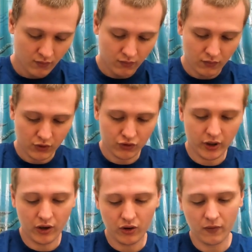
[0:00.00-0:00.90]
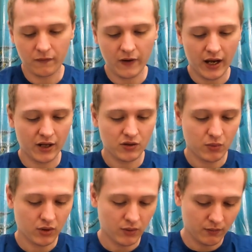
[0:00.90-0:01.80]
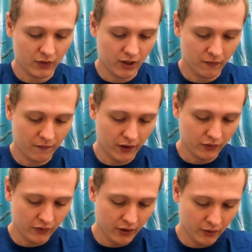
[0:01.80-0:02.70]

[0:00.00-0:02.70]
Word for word: Trying to do it fast, but kind of failed there.